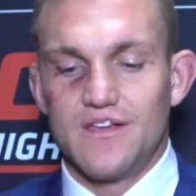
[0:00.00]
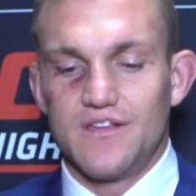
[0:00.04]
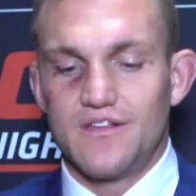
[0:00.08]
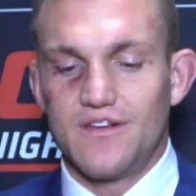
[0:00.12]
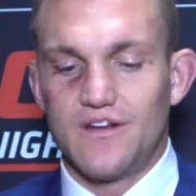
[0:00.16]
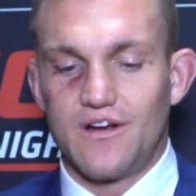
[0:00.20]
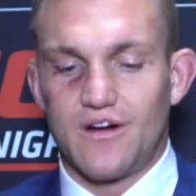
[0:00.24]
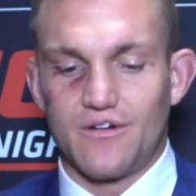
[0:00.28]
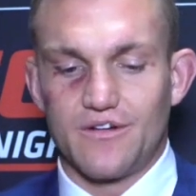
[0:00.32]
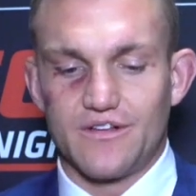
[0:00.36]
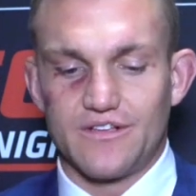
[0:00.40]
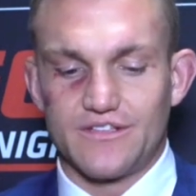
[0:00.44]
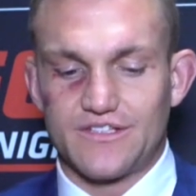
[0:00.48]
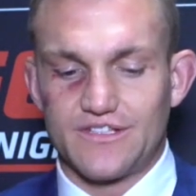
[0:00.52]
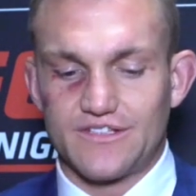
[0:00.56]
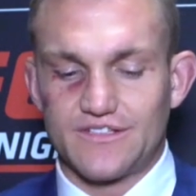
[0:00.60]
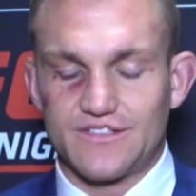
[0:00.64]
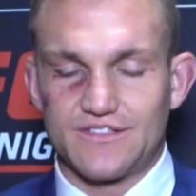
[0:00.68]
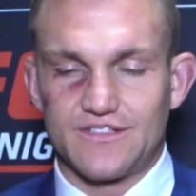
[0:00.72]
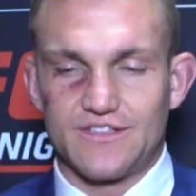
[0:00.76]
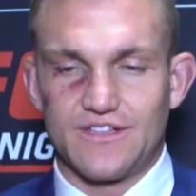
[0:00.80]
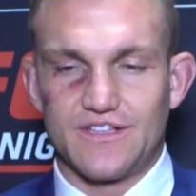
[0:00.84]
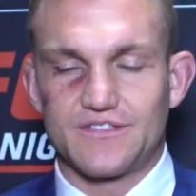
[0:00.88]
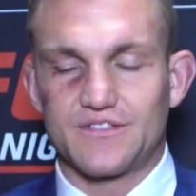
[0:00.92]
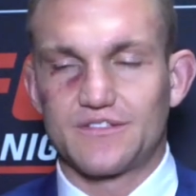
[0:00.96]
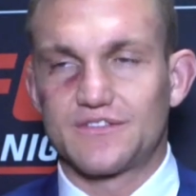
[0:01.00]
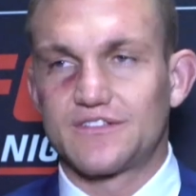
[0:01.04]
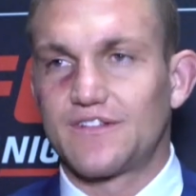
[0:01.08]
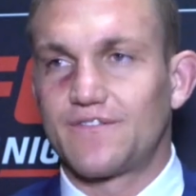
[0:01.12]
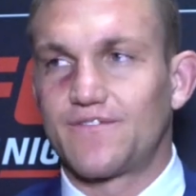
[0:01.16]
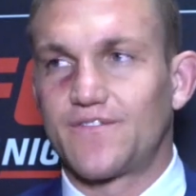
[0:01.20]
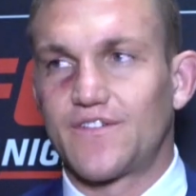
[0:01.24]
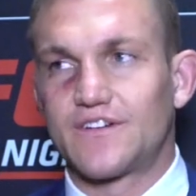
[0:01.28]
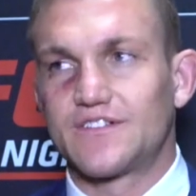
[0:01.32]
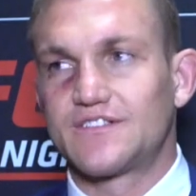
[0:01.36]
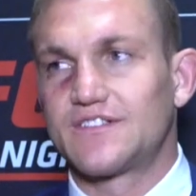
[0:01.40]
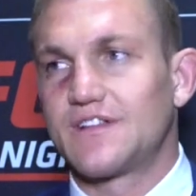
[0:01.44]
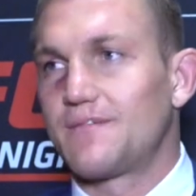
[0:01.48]
you know, it just this is the
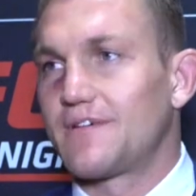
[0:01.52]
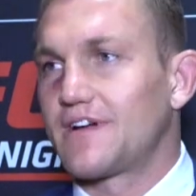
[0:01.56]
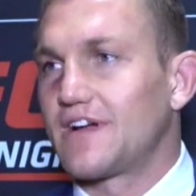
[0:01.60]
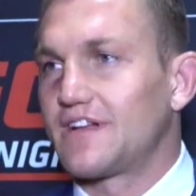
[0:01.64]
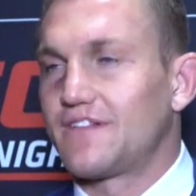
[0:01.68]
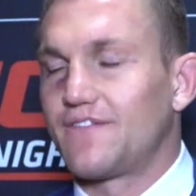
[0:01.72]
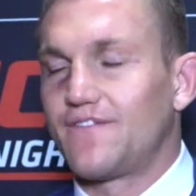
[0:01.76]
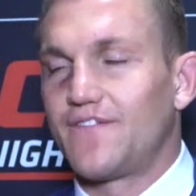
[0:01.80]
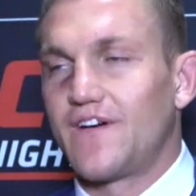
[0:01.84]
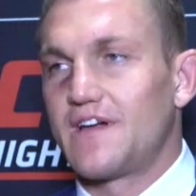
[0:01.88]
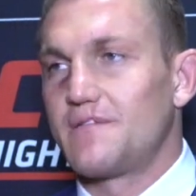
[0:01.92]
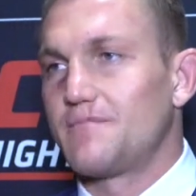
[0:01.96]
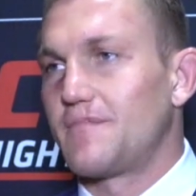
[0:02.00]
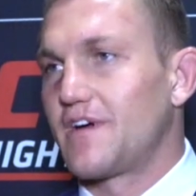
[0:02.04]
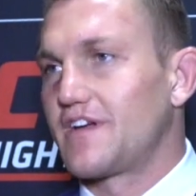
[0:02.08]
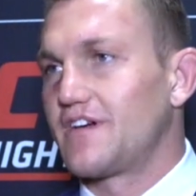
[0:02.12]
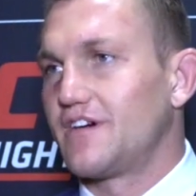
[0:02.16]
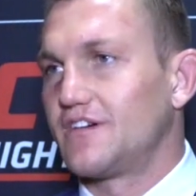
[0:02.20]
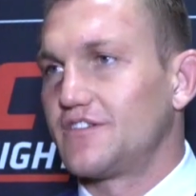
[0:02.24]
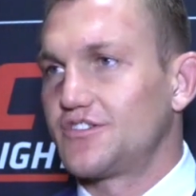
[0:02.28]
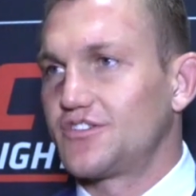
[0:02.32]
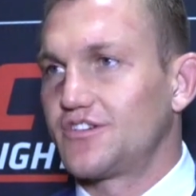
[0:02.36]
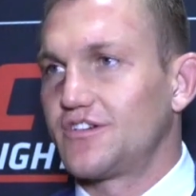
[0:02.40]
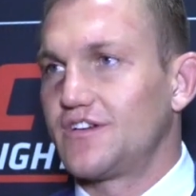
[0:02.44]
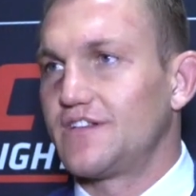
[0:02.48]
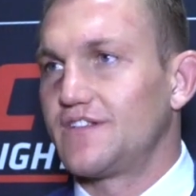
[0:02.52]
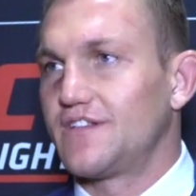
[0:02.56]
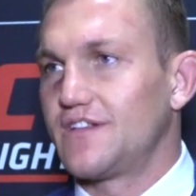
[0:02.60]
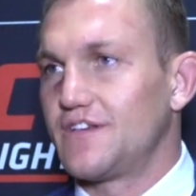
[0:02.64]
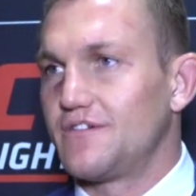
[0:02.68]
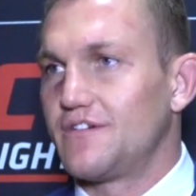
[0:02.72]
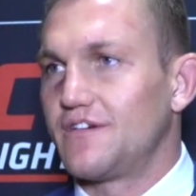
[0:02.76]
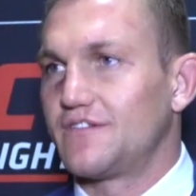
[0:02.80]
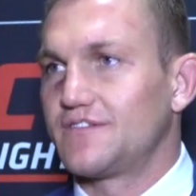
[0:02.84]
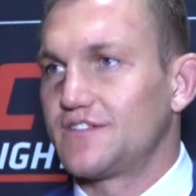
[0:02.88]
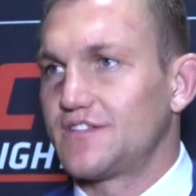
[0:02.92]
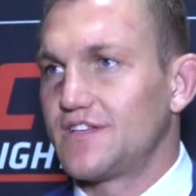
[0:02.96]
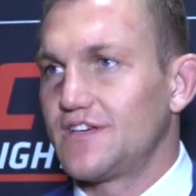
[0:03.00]
first time I got to fight my country in the
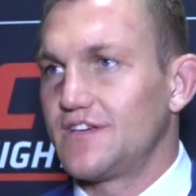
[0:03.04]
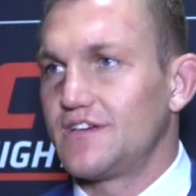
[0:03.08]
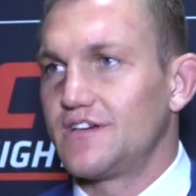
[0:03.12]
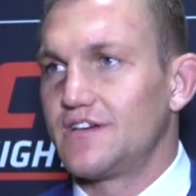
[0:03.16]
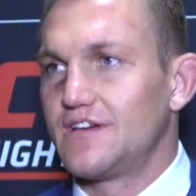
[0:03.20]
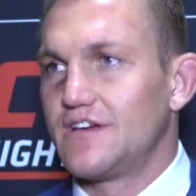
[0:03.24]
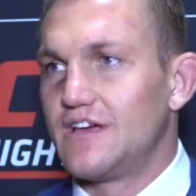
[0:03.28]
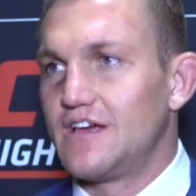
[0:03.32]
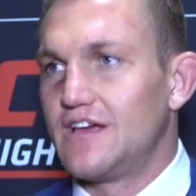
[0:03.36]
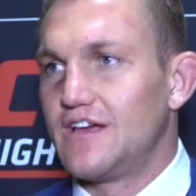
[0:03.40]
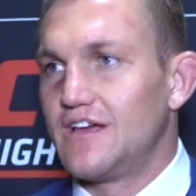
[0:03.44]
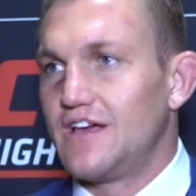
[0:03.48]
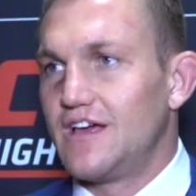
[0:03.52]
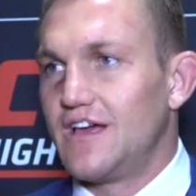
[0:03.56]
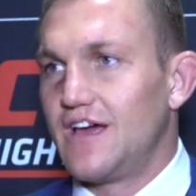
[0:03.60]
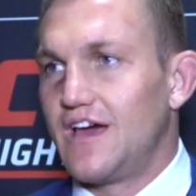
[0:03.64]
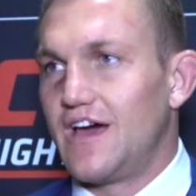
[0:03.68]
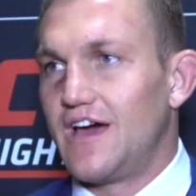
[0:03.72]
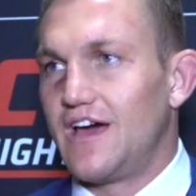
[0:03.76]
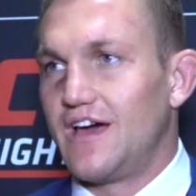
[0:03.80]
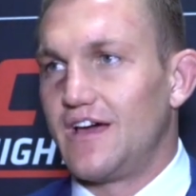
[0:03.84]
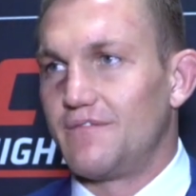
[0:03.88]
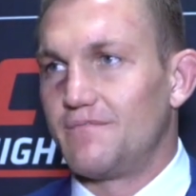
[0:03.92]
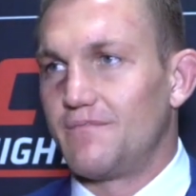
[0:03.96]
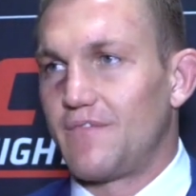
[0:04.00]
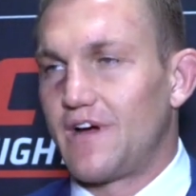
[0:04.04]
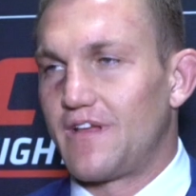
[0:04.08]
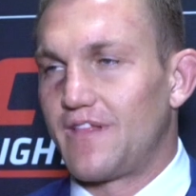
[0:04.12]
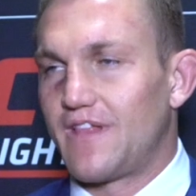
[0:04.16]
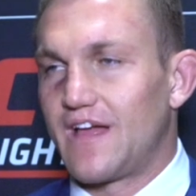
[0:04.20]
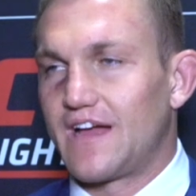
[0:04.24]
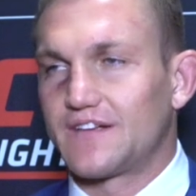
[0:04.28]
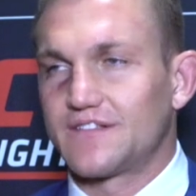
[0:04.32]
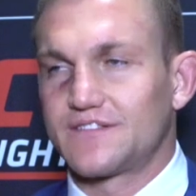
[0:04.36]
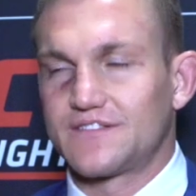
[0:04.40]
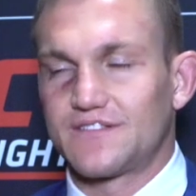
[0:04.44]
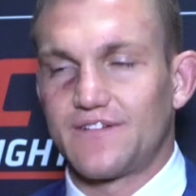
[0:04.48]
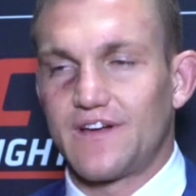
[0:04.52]
UFC, and my
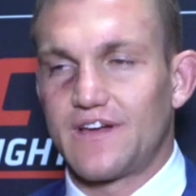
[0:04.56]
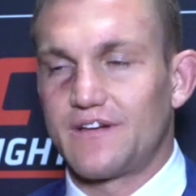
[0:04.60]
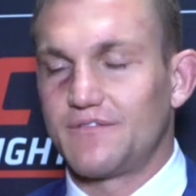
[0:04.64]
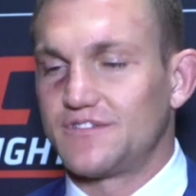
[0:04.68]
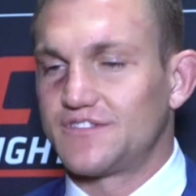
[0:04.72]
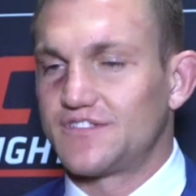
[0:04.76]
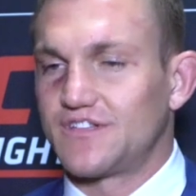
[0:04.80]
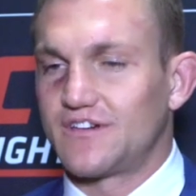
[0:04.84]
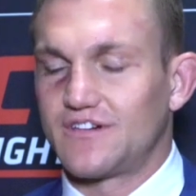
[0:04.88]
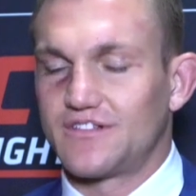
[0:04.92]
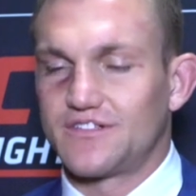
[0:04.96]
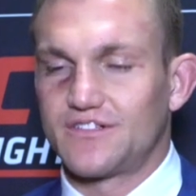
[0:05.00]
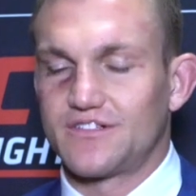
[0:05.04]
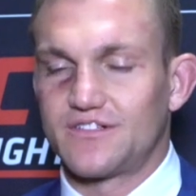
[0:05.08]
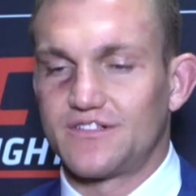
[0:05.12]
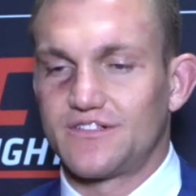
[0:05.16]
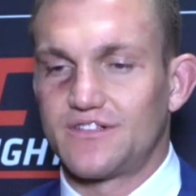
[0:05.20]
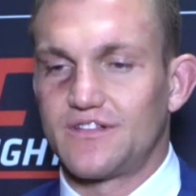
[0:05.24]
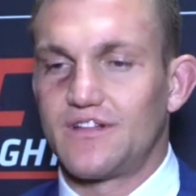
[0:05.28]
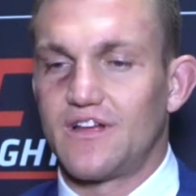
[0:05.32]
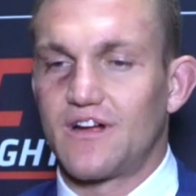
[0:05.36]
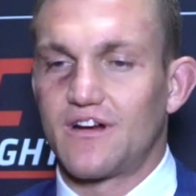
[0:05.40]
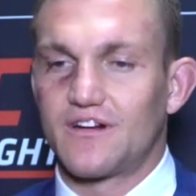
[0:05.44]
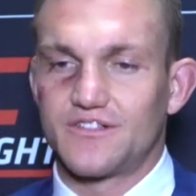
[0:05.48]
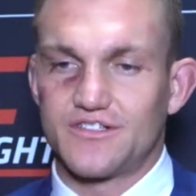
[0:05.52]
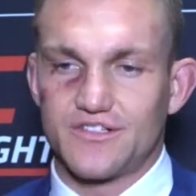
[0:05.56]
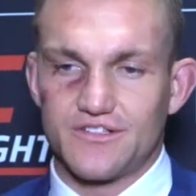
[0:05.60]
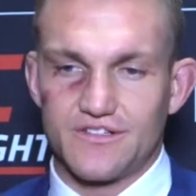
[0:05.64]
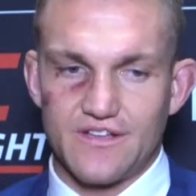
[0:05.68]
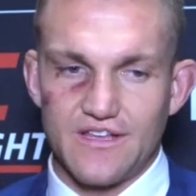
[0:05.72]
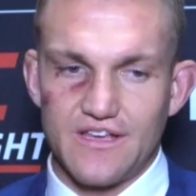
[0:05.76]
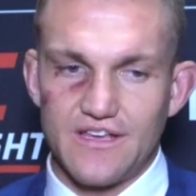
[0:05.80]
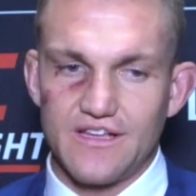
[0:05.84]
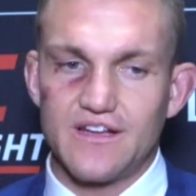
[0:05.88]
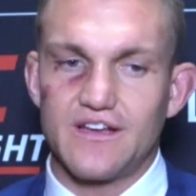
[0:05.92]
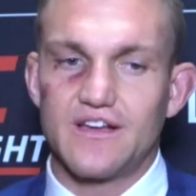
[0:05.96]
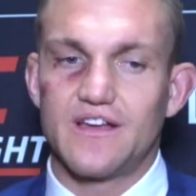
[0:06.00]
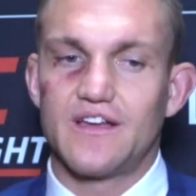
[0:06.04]
last fight was in
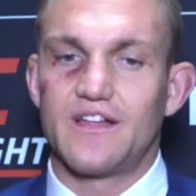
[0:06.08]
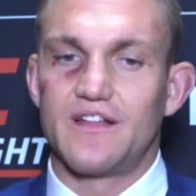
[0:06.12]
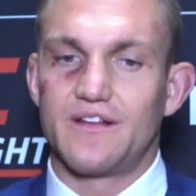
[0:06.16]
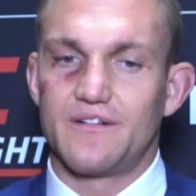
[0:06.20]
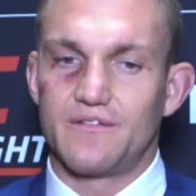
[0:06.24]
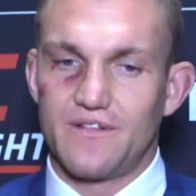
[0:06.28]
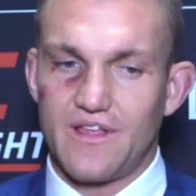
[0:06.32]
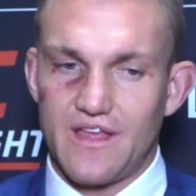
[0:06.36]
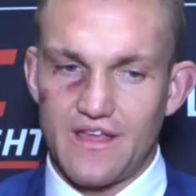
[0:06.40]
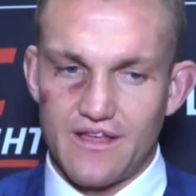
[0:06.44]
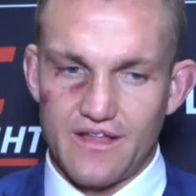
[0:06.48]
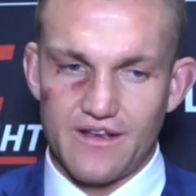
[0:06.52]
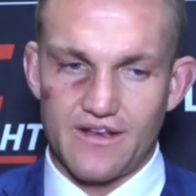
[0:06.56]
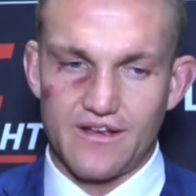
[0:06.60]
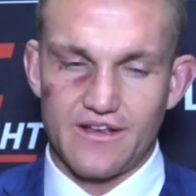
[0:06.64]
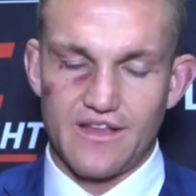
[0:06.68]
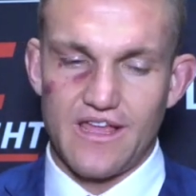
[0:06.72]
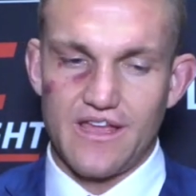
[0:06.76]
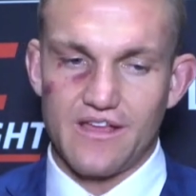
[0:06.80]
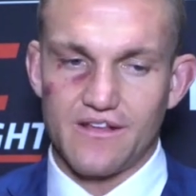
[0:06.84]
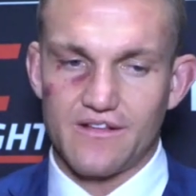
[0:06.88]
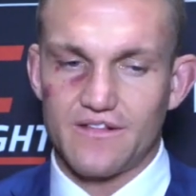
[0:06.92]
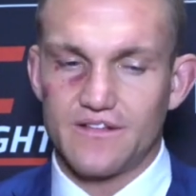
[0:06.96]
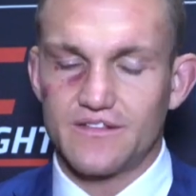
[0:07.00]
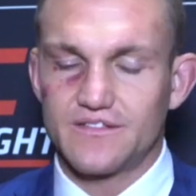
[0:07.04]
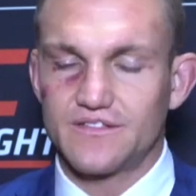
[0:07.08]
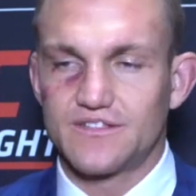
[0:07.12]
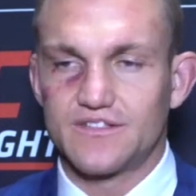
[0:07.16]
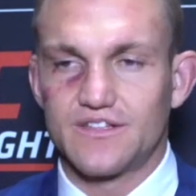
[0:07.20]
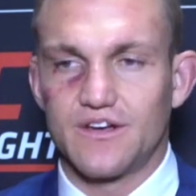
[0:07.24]
Argentina and in England.